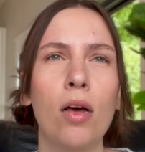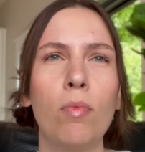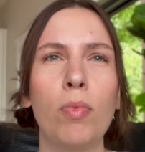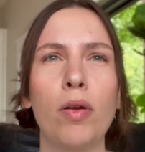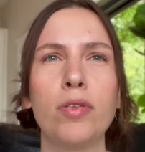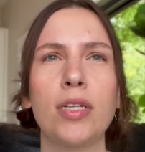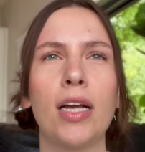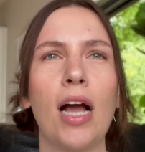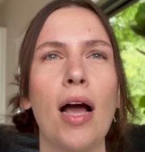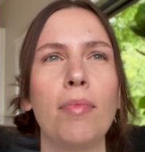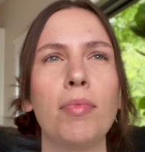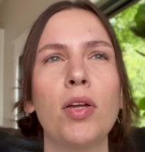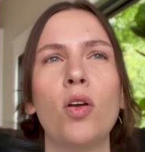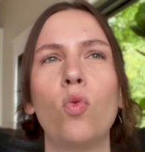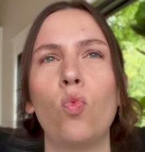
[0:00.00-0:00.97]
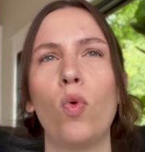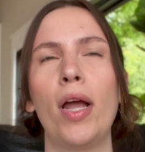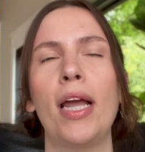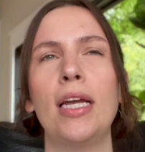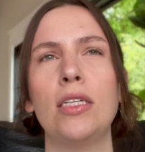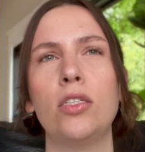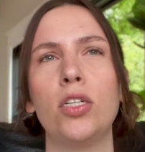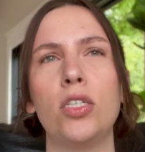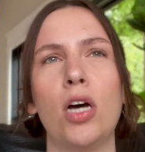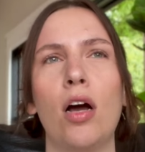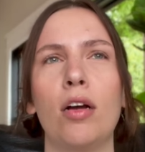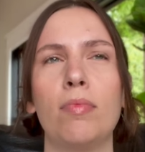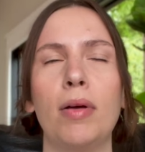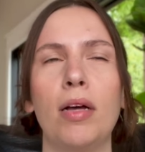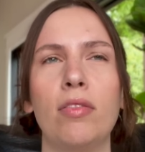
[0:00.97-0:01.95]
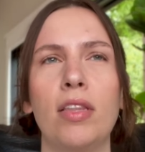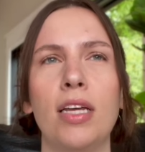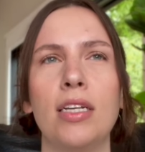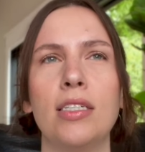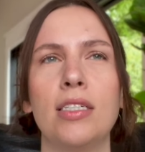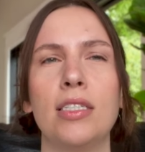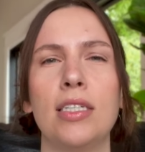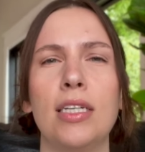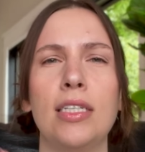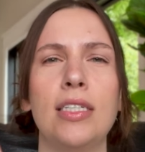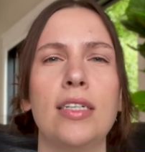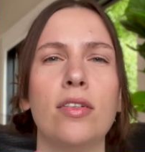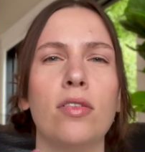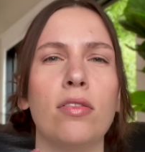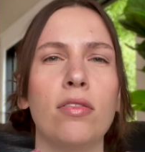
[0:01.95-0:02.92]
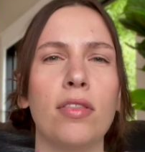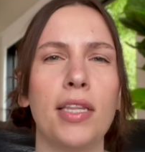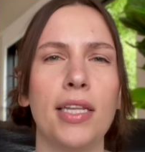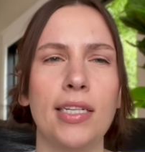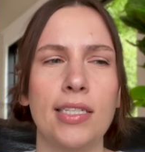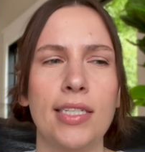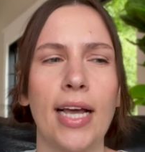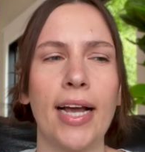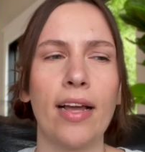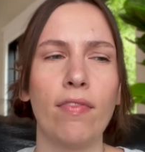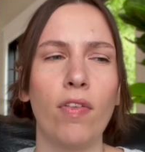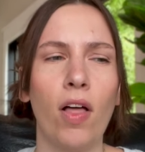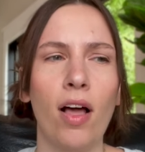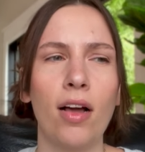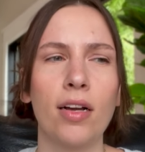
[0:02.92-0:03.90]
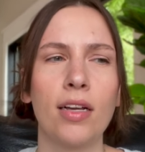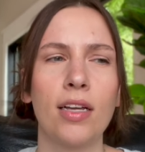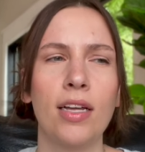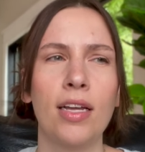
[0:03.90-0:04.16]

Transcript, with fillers: but I was like, I'm gonna wait to talk about this until the second vlog.